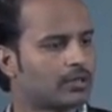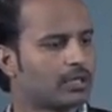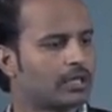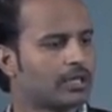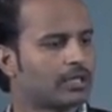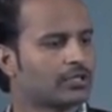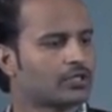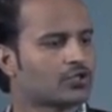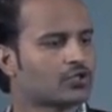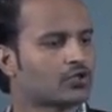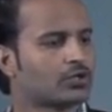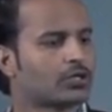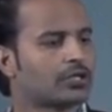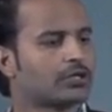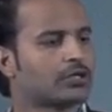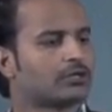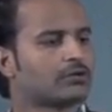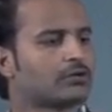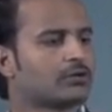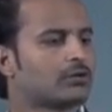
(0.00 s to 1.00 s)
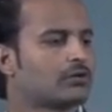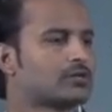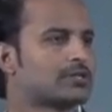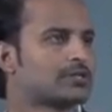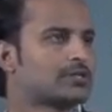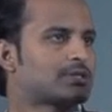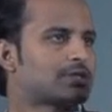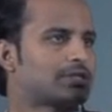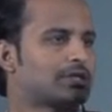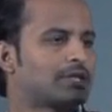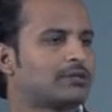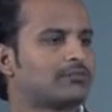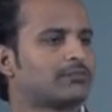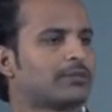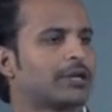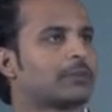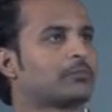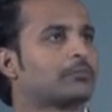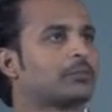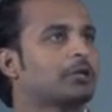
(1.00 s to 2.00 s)
and it should undergo still
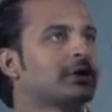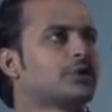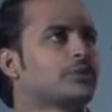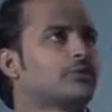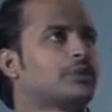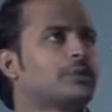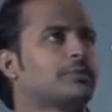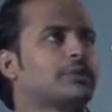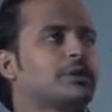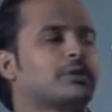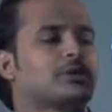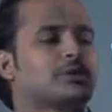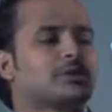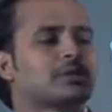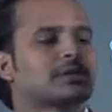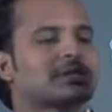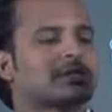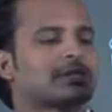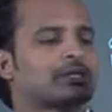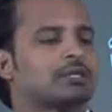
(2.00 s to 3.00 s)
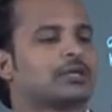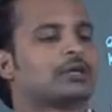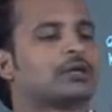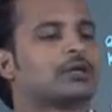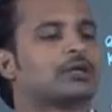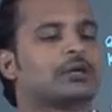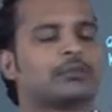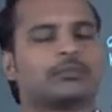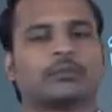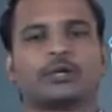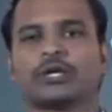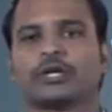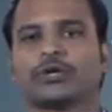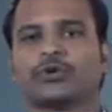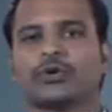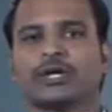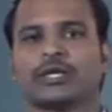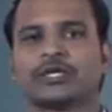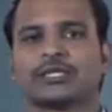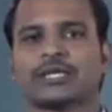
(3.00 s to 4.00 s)
mercury, because
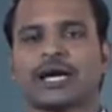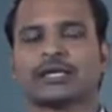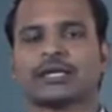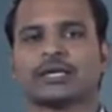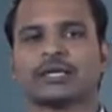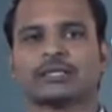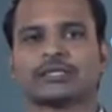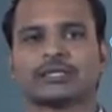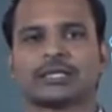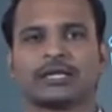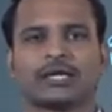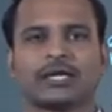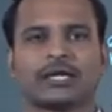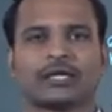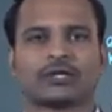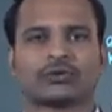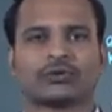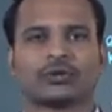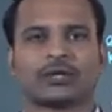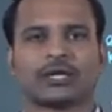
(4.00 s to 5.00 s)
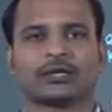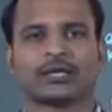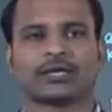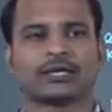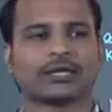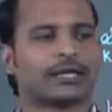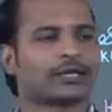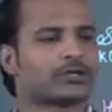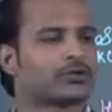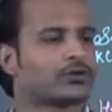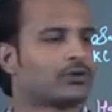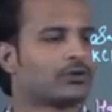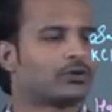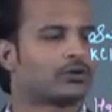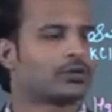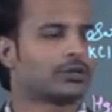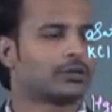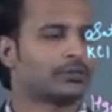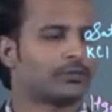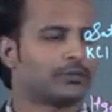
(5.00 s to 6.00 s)
mercury is acting as an electrode, and that
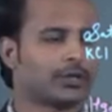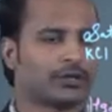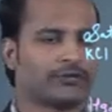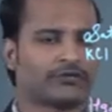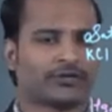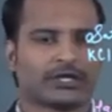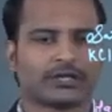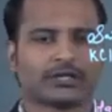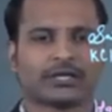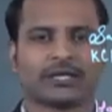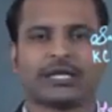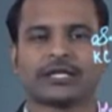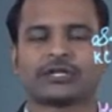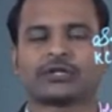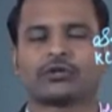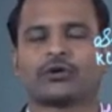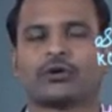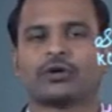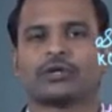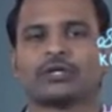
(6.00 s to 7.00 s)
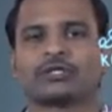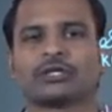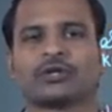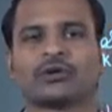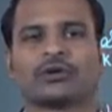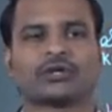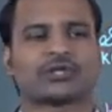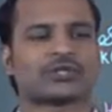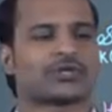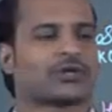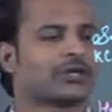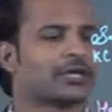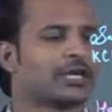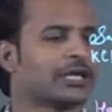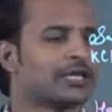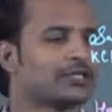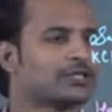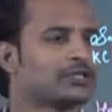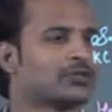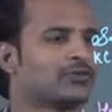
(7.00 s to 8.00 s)
electrode where the electron is lost or
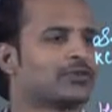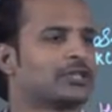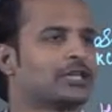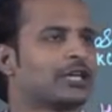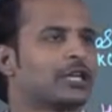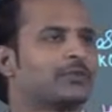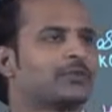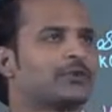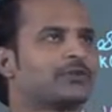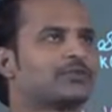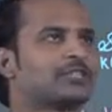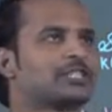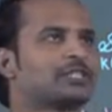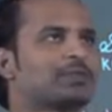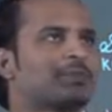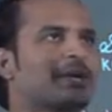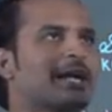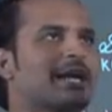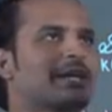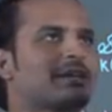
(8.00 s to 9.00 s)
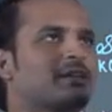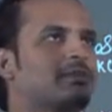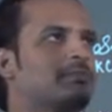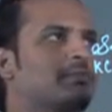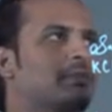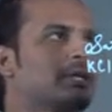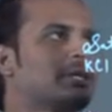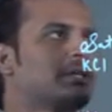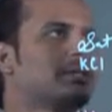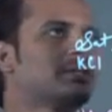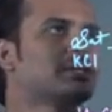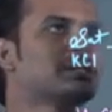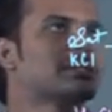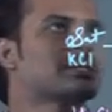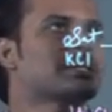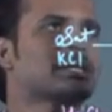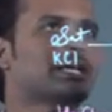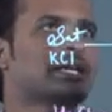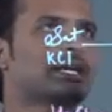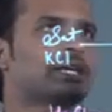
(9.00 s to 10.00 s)
gained. So with the help of this platinum metal,
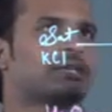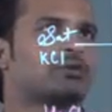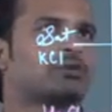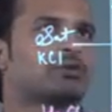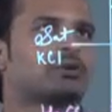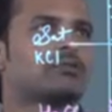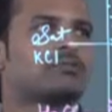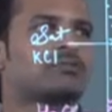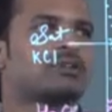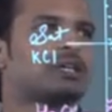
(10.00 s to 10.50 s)
this electron